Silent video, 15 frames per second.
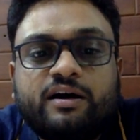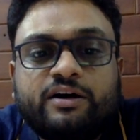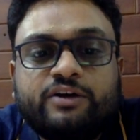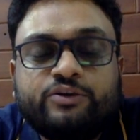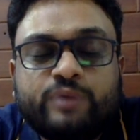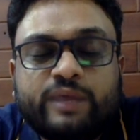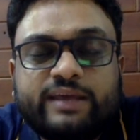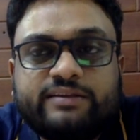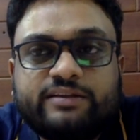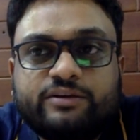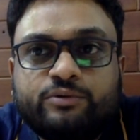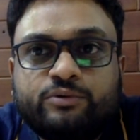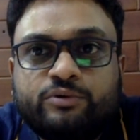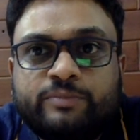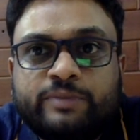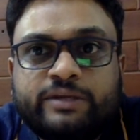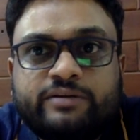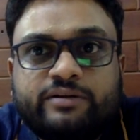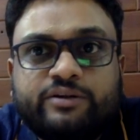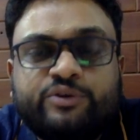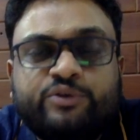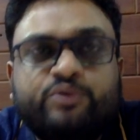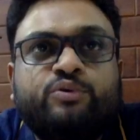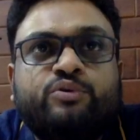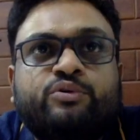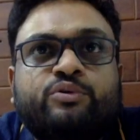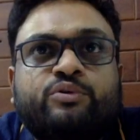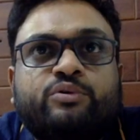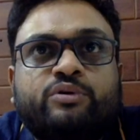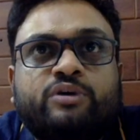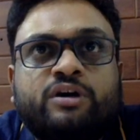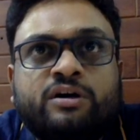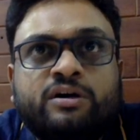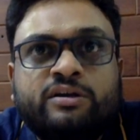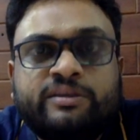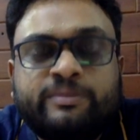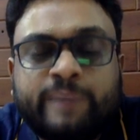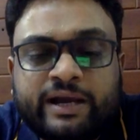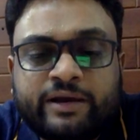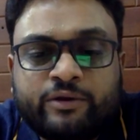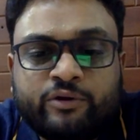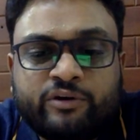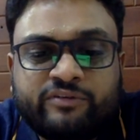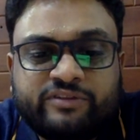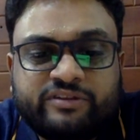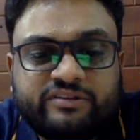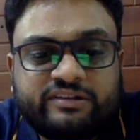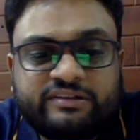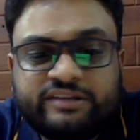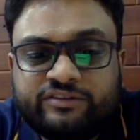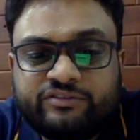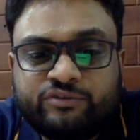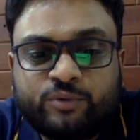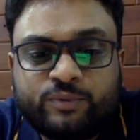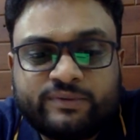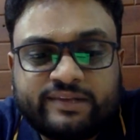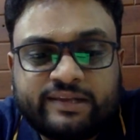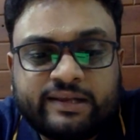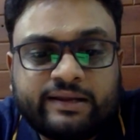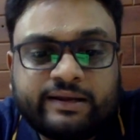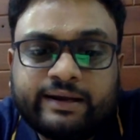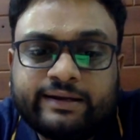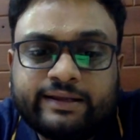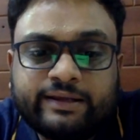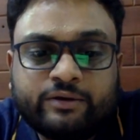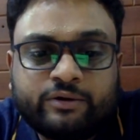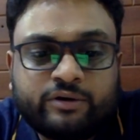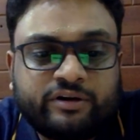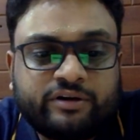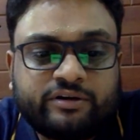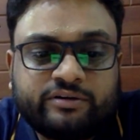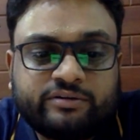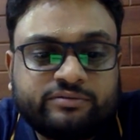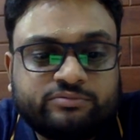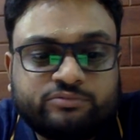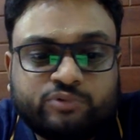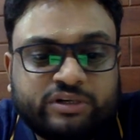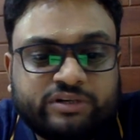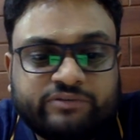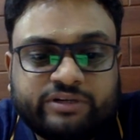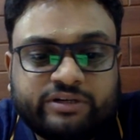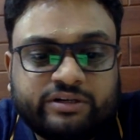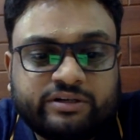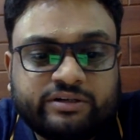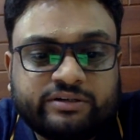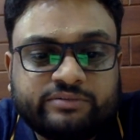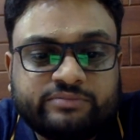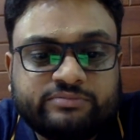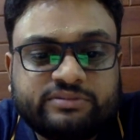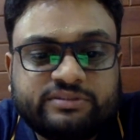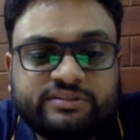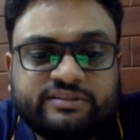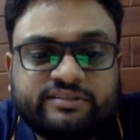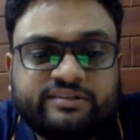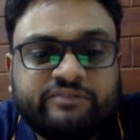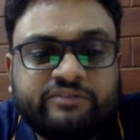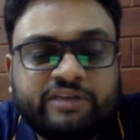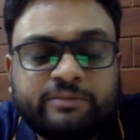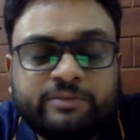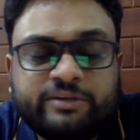you like the good, but you don't know the background of this. There is no seller rating or whatever it is available.